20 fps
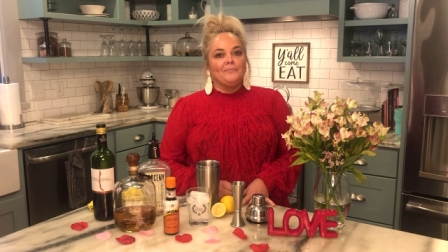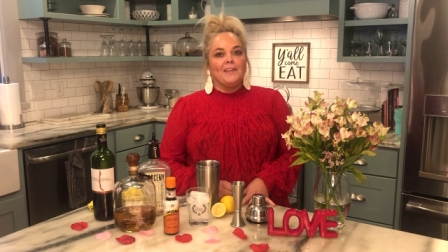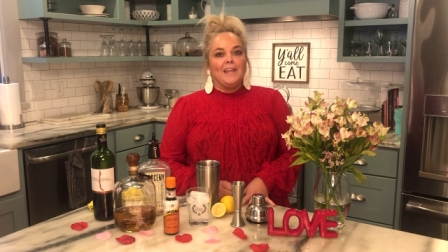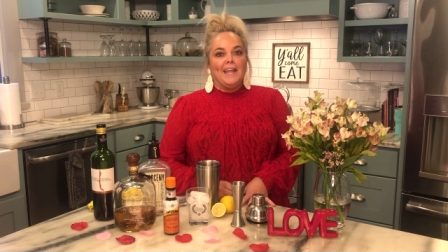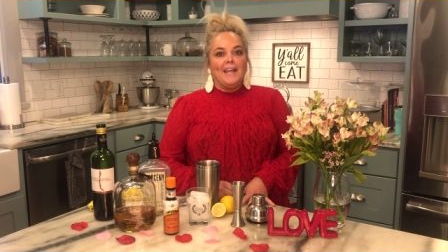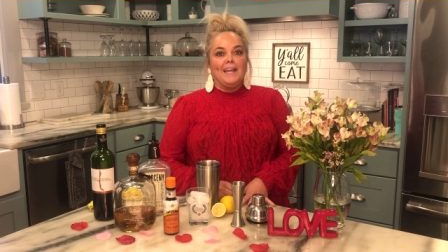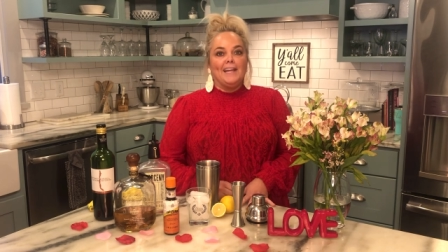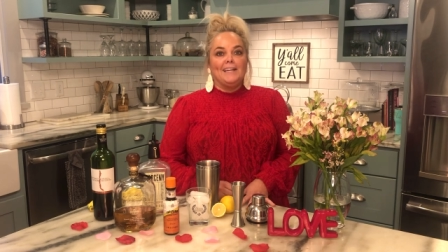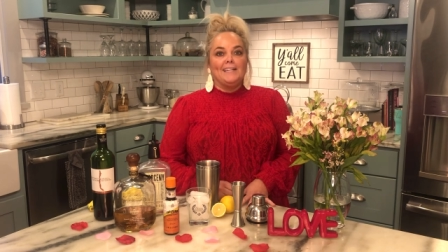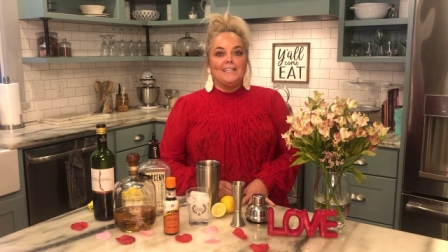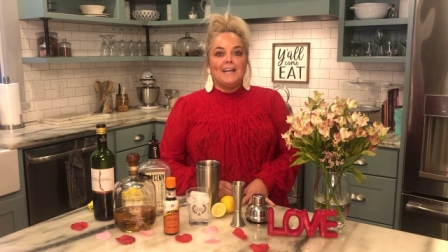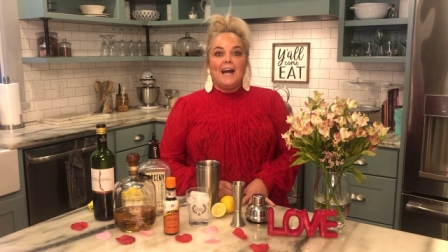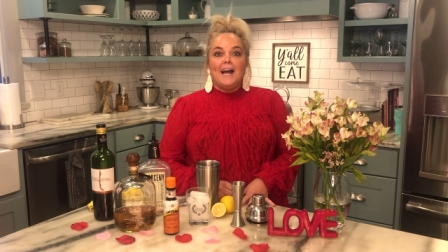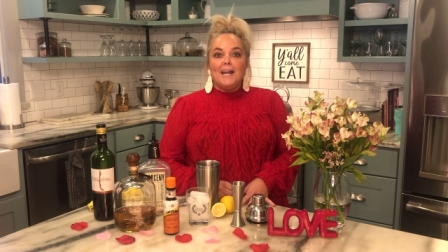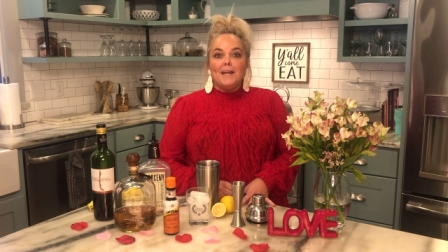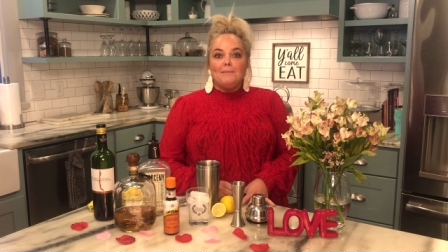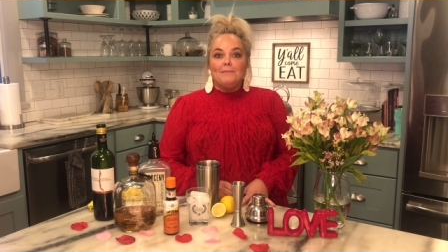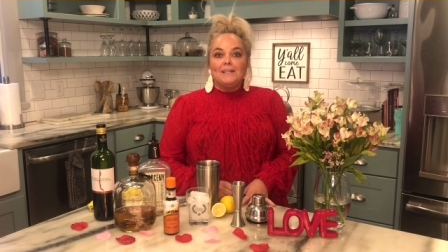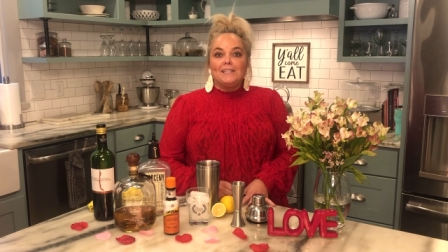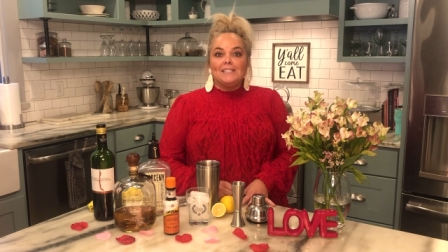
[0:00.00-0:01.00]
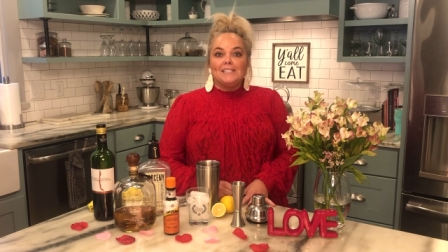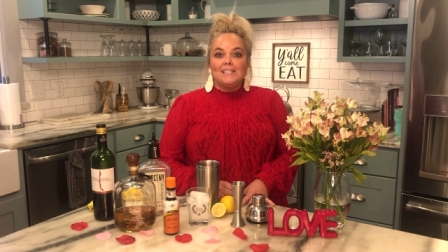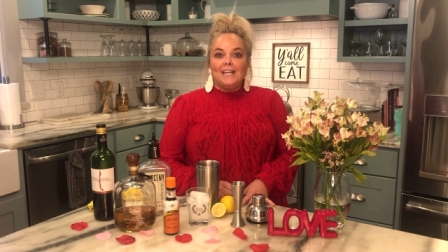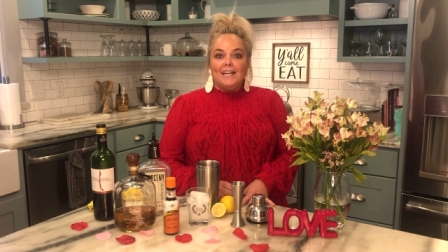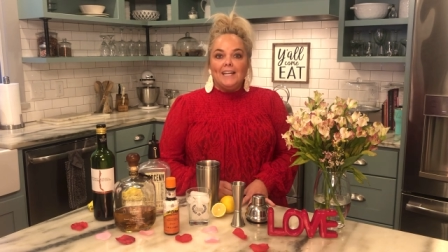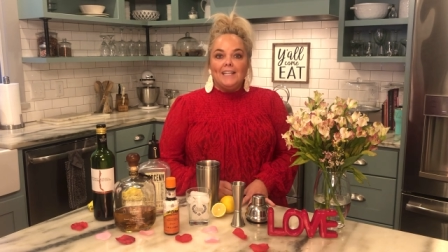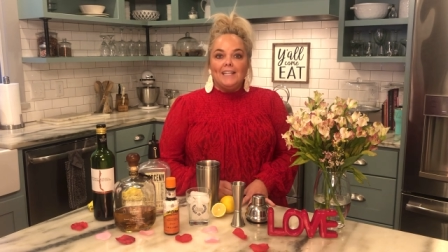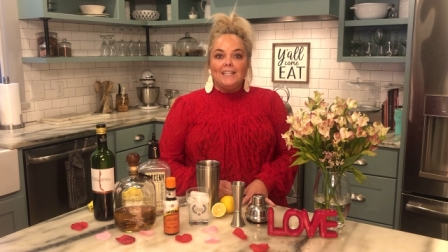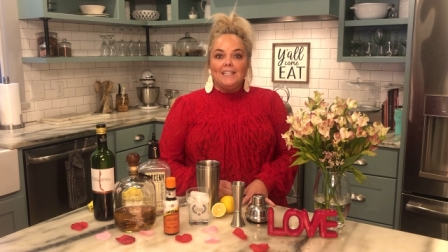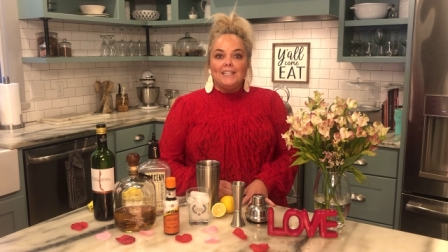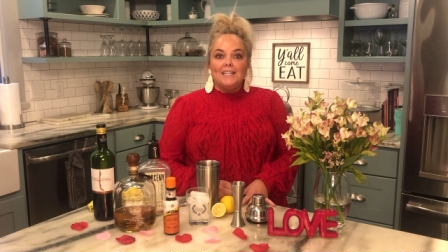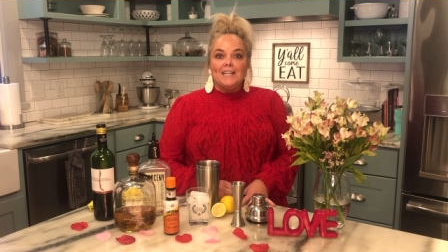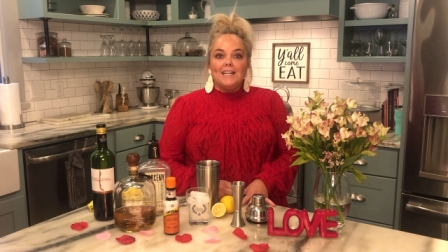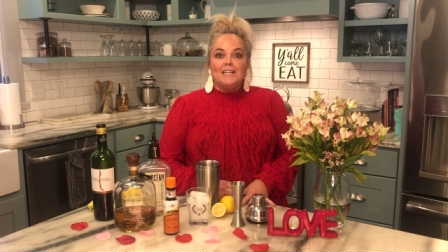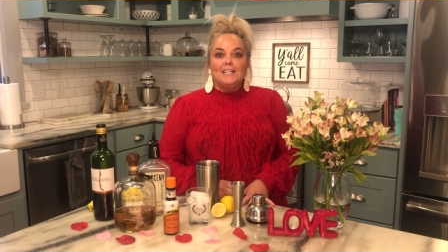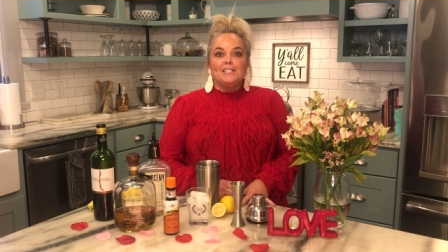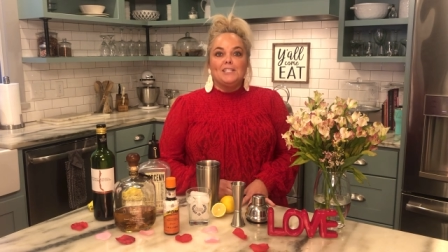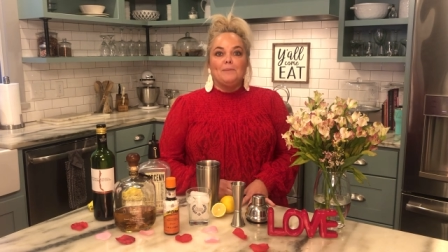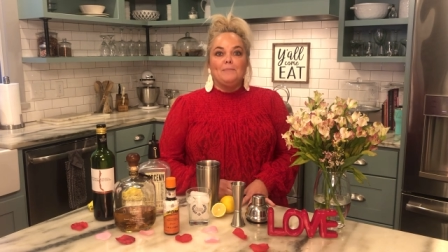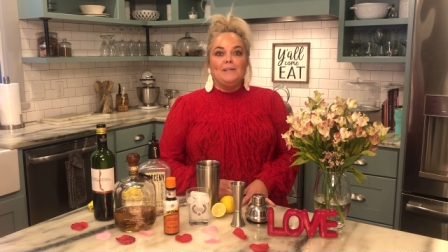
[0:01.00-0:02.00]
and I am excited
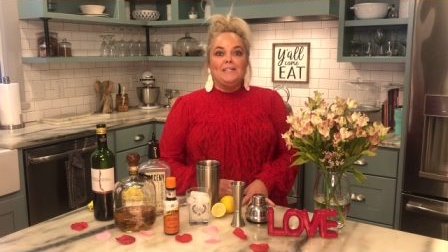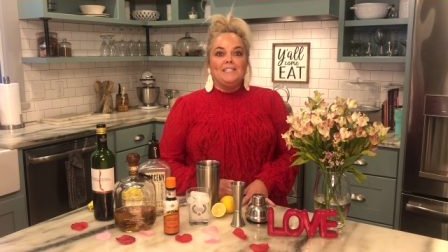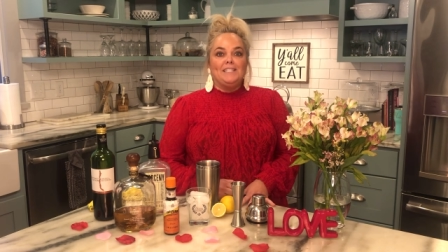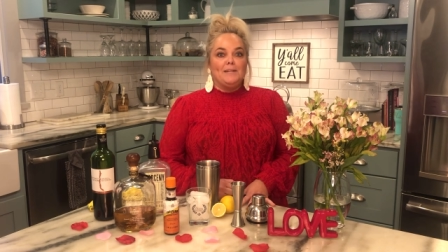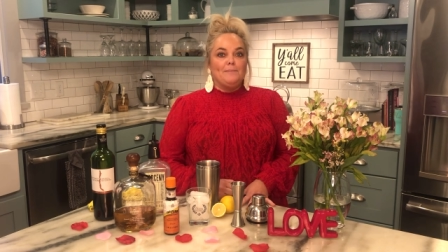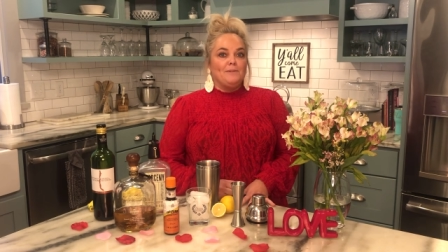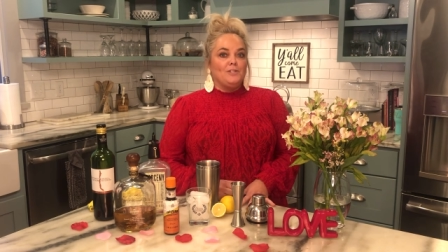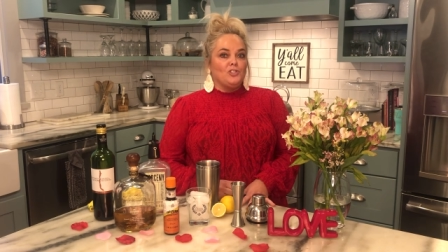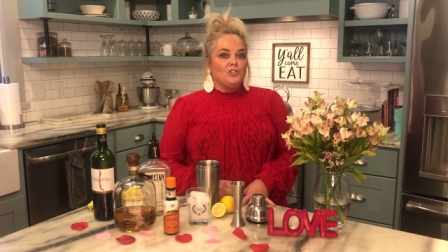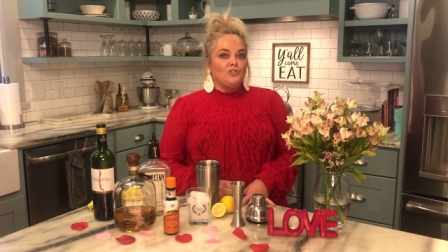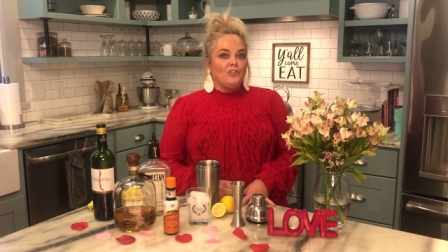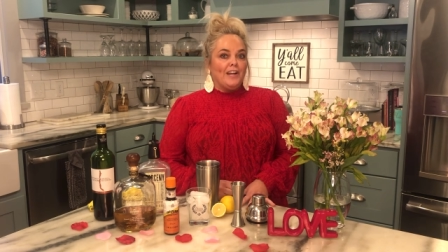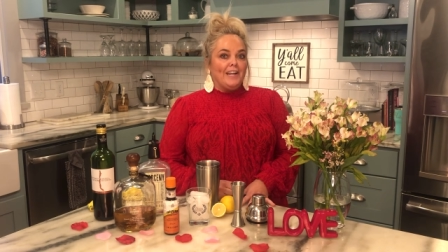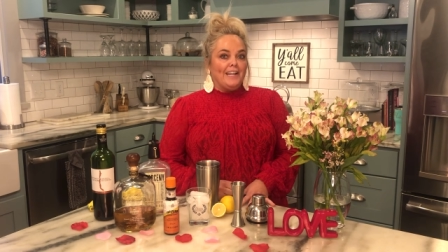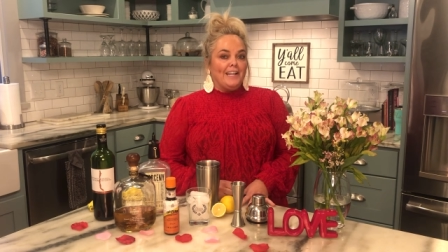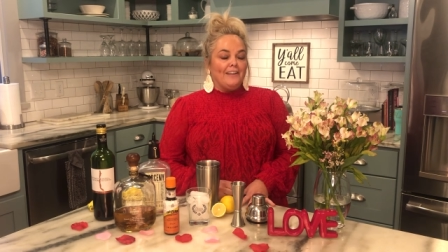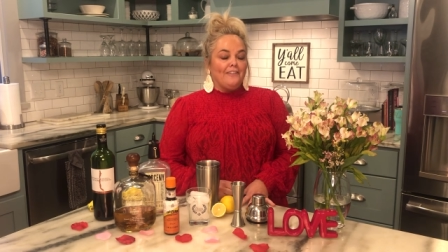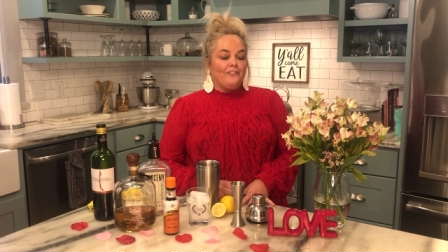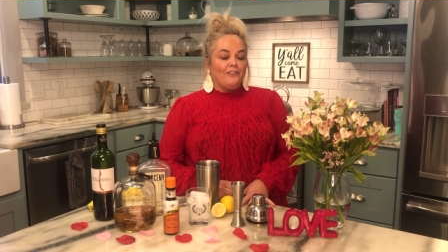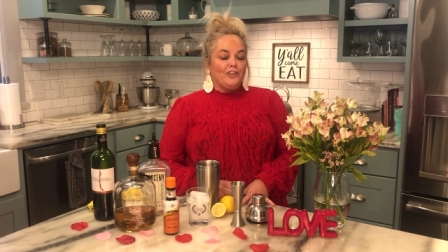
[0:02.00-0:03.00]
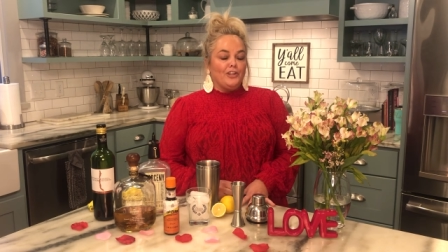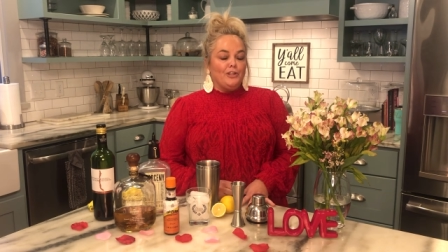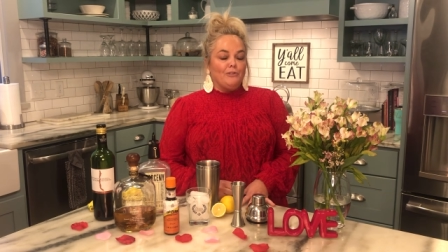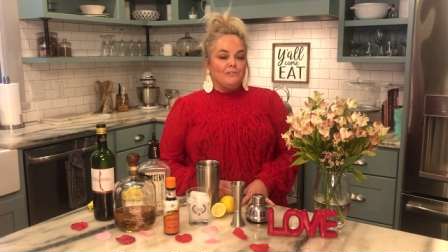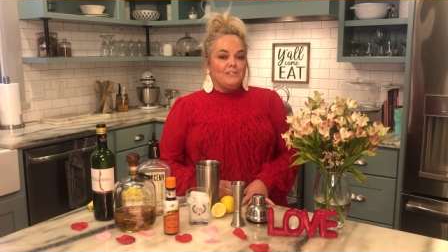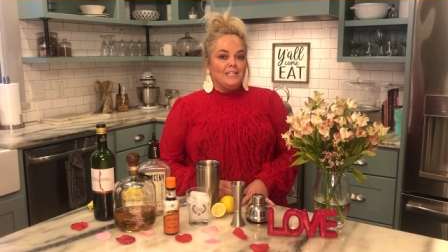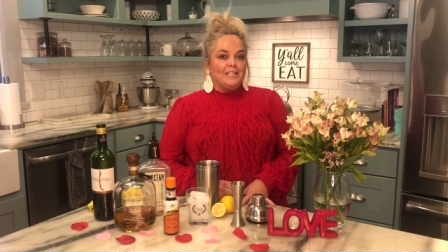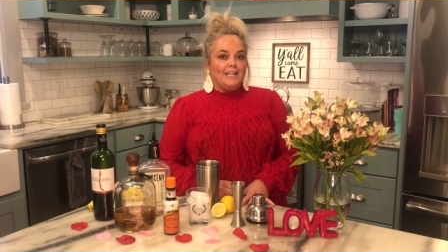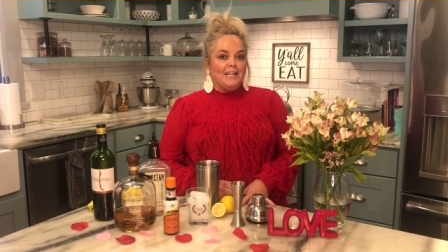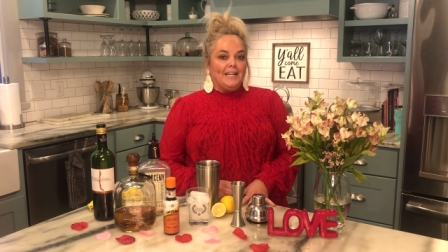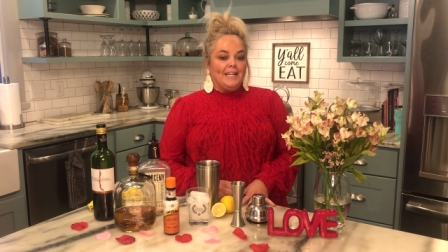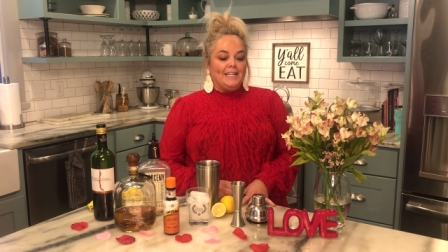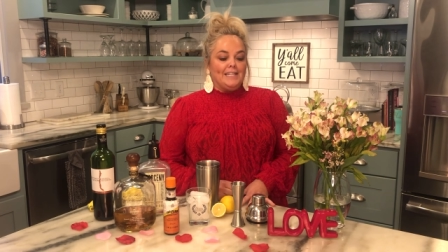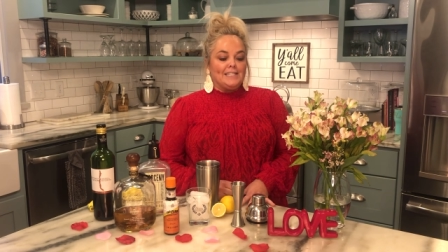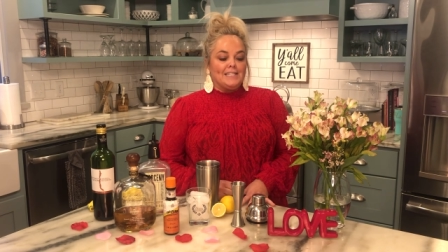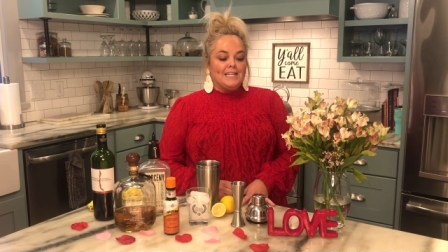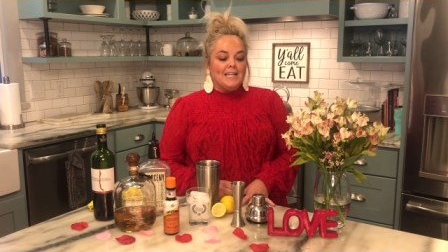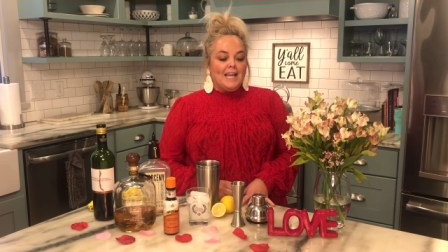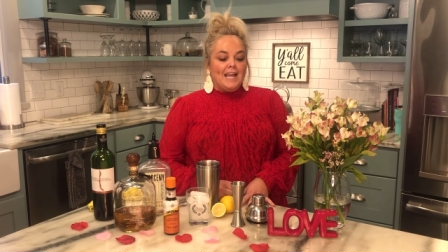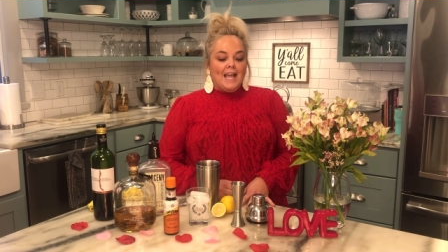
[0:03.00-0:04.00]
to be demonstrating for you tonight
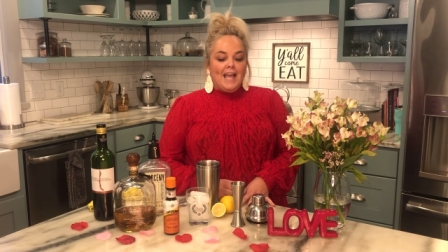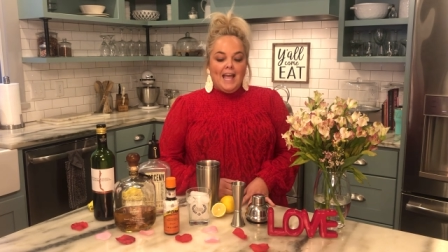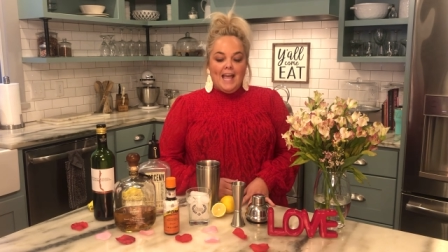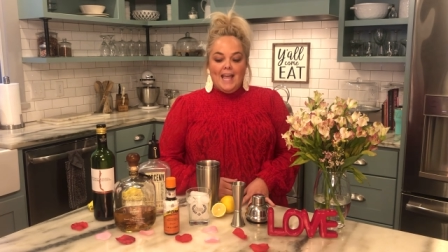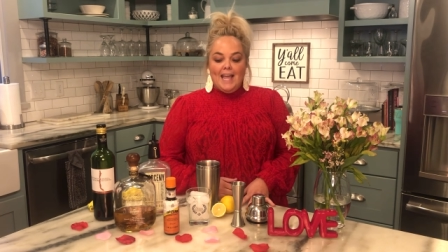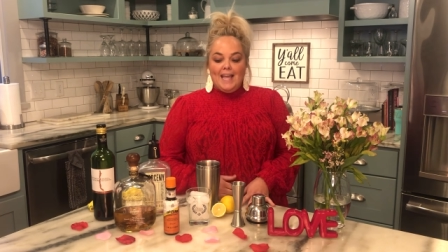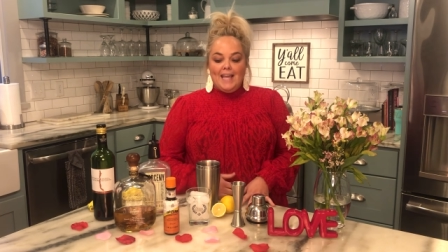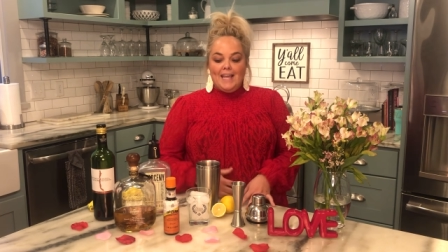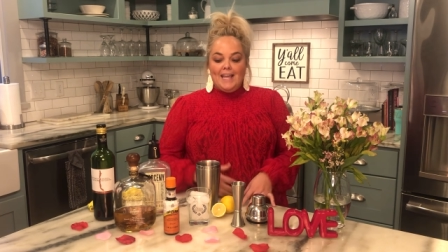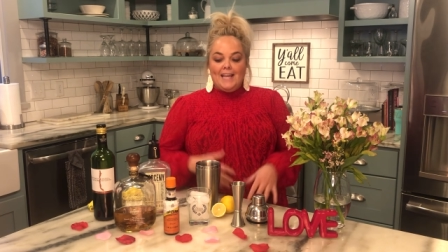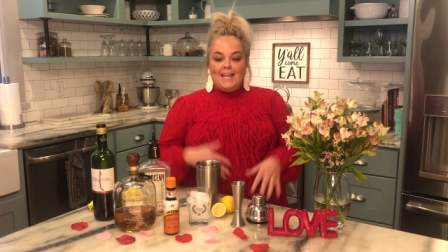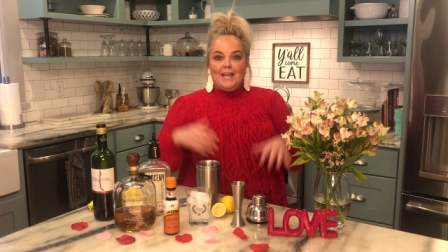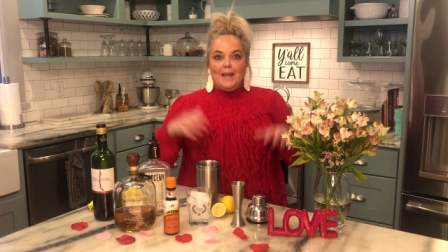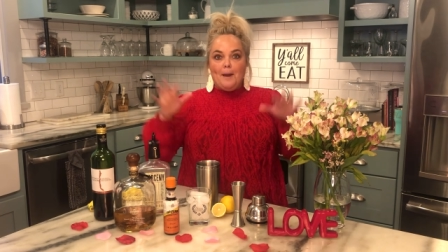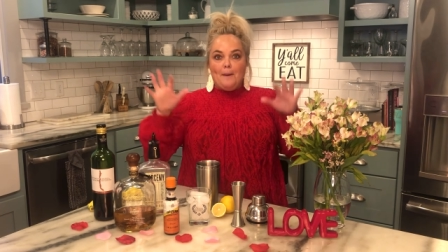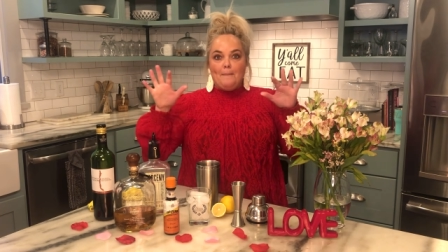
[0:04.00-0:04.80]
a